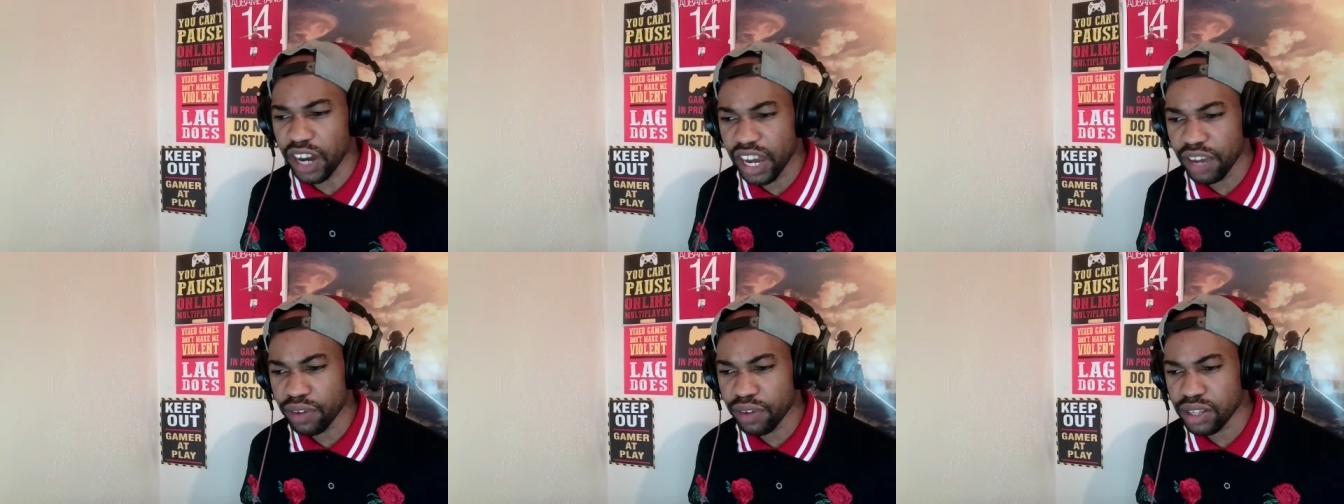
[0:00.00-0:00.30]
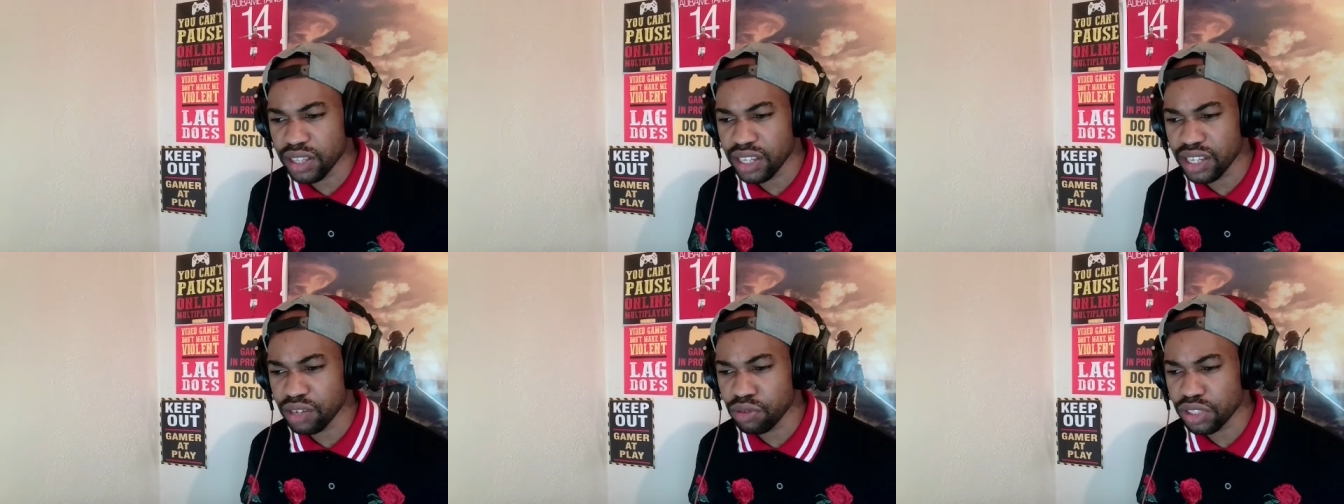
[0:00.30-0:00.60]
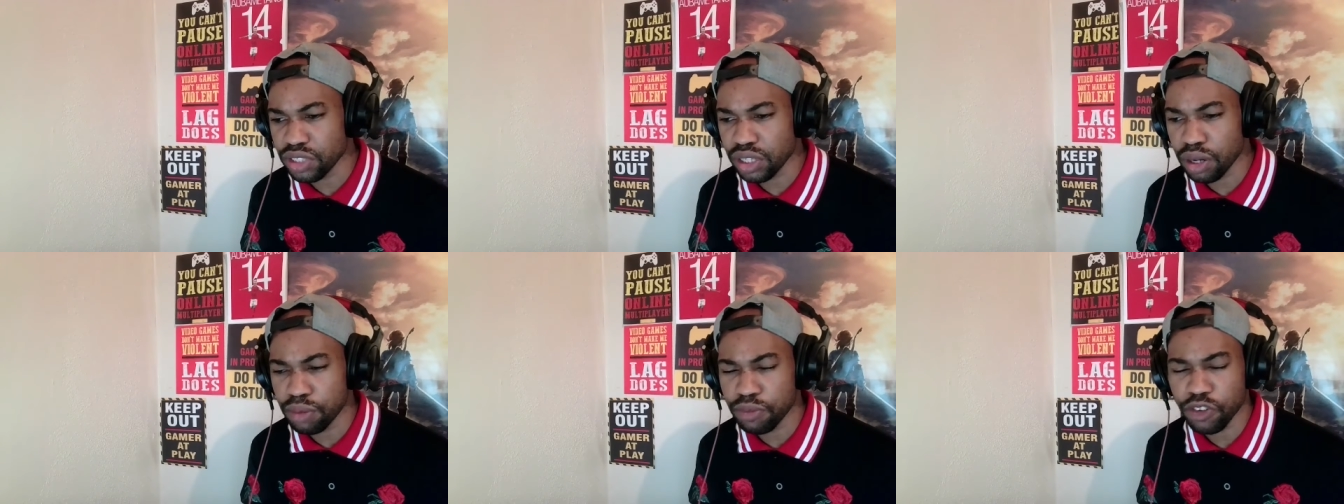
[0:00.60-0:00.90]
I think it
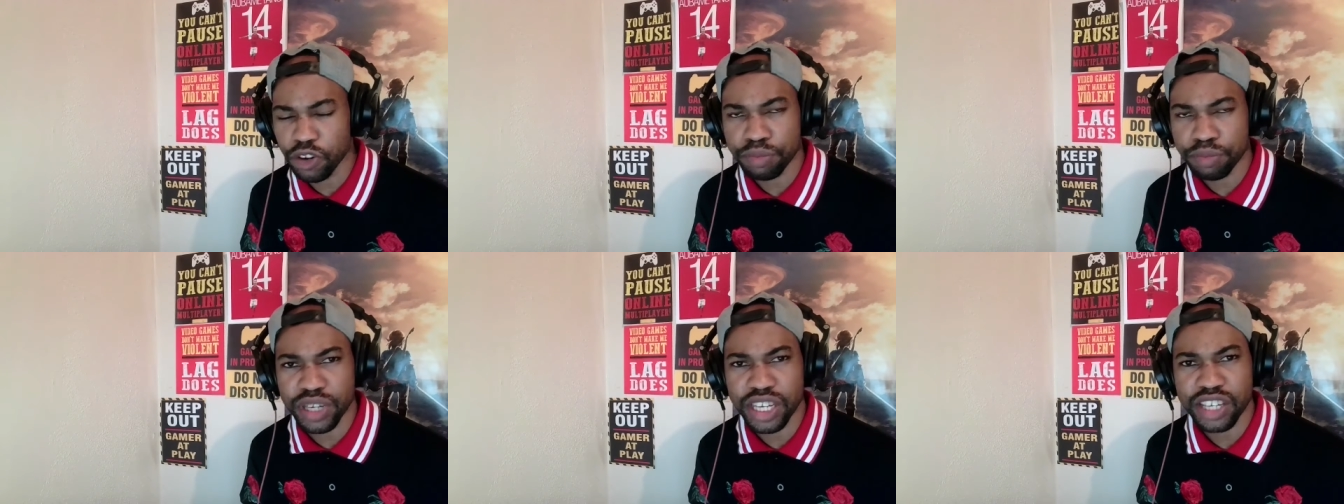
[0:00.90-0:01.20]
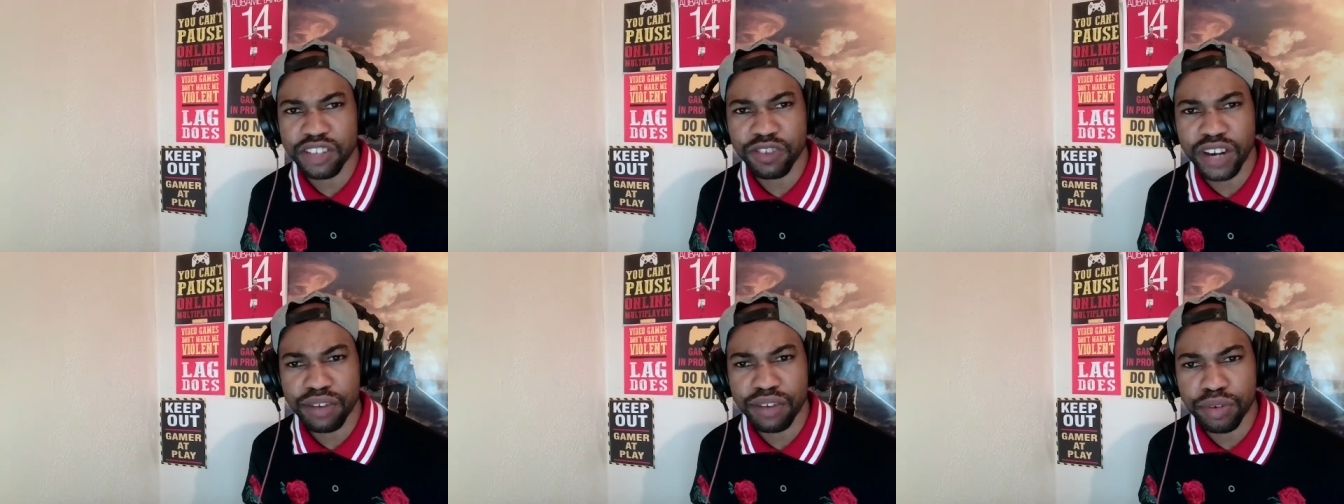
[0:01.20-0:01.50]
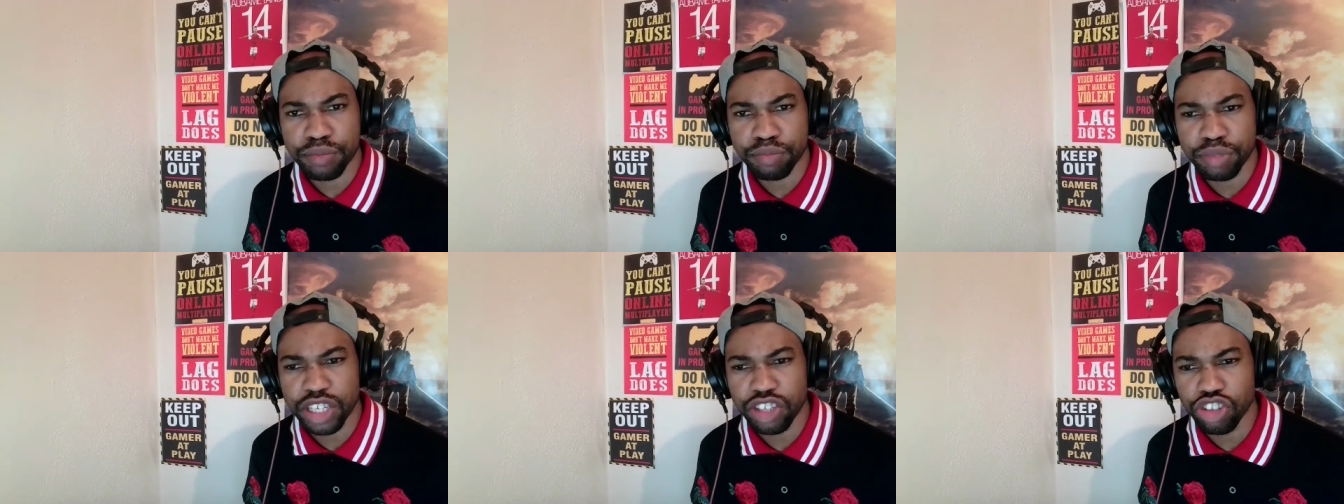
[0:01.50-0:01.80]
was coming for
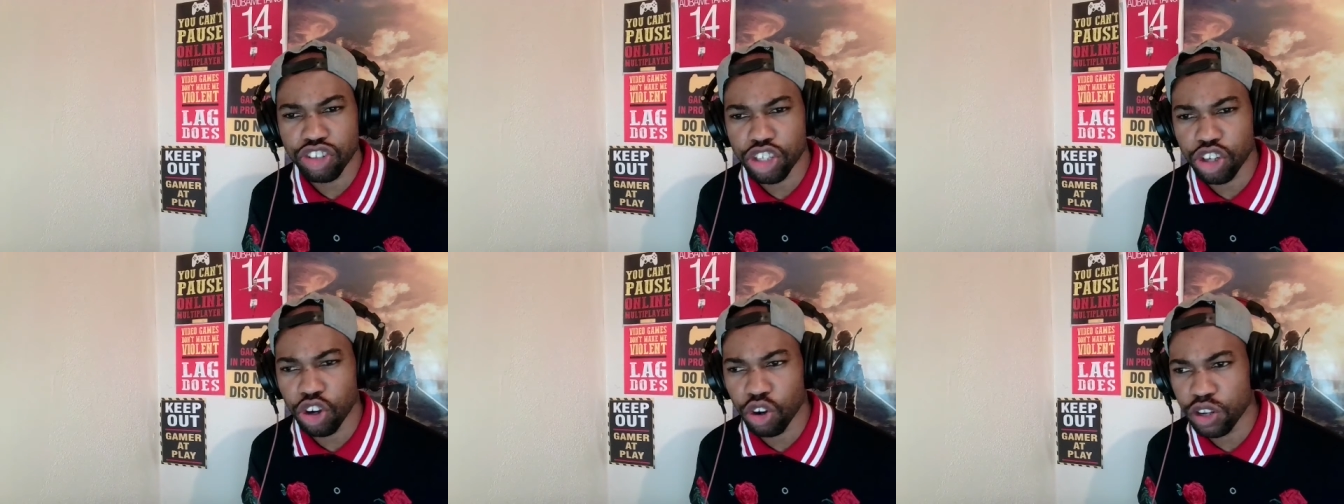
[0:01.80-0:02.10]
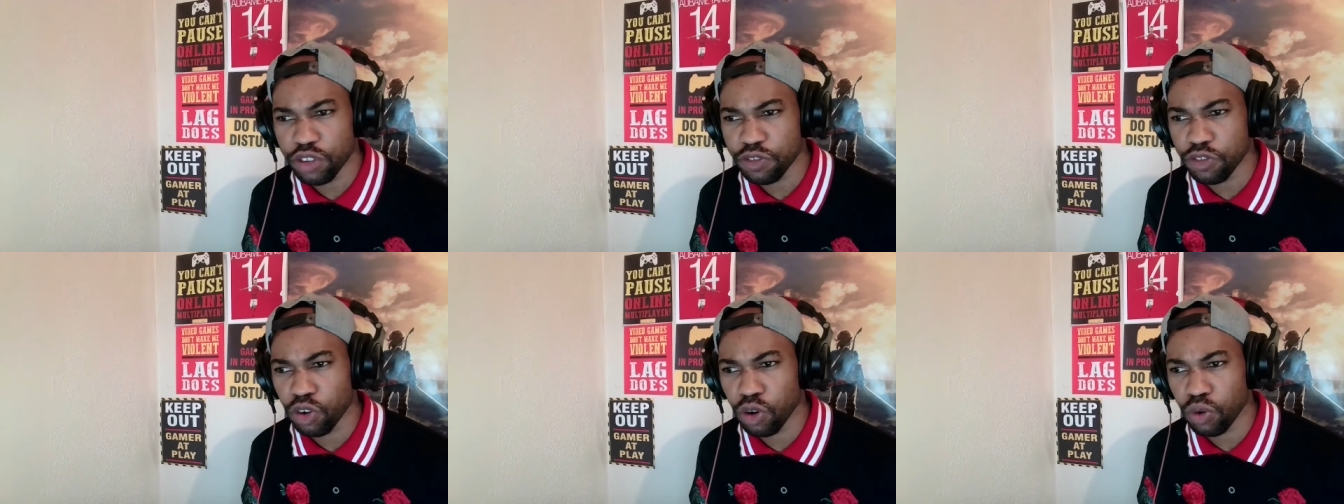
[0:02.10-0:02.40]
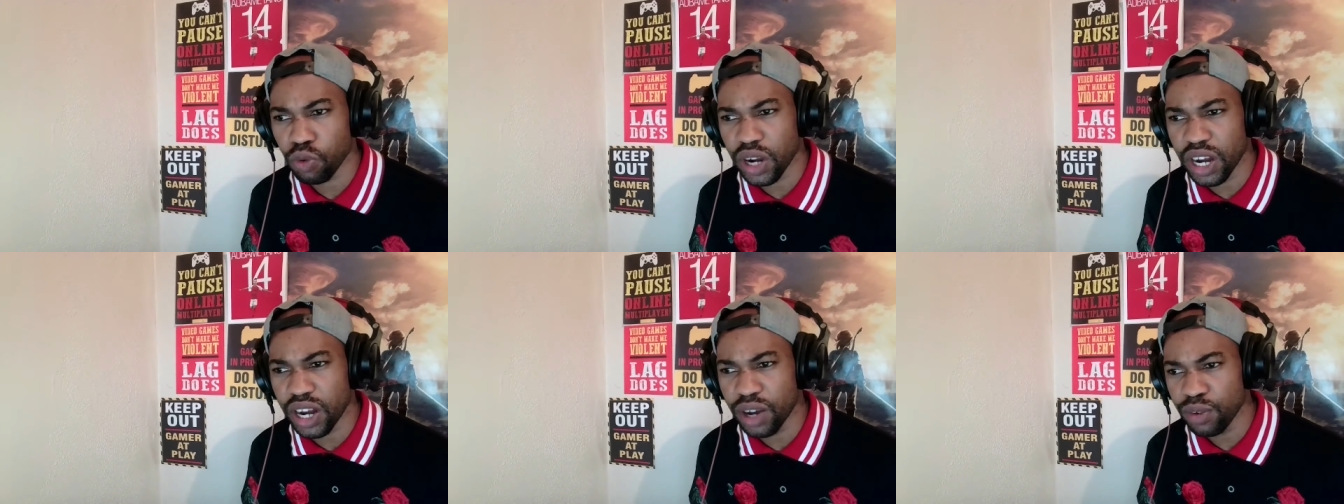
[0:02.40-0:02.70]
PS5 and PC only
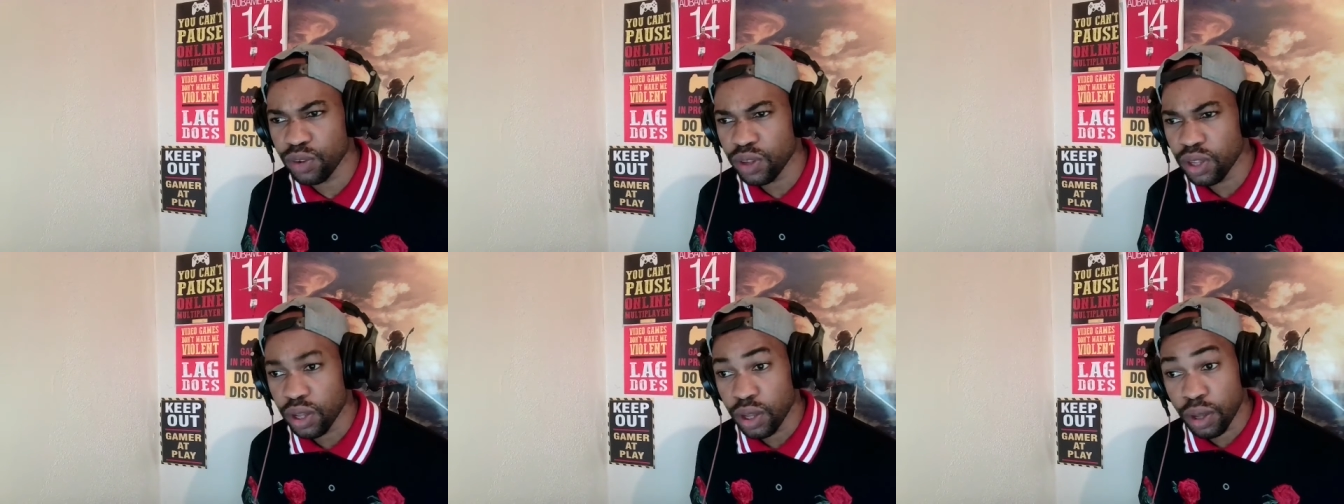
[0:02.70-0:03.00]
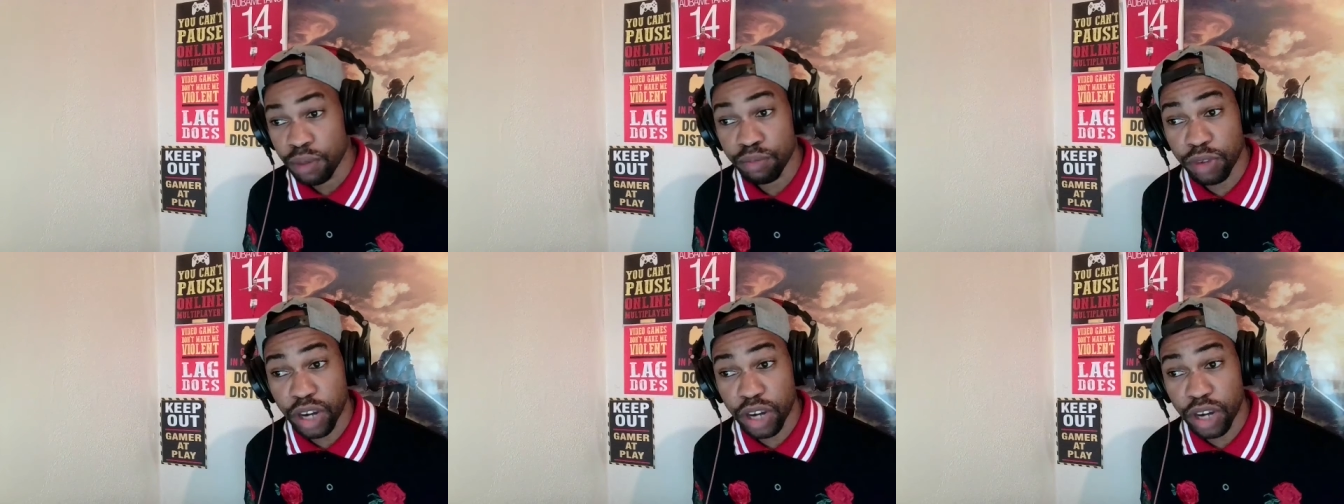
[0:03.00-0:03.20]
for a while.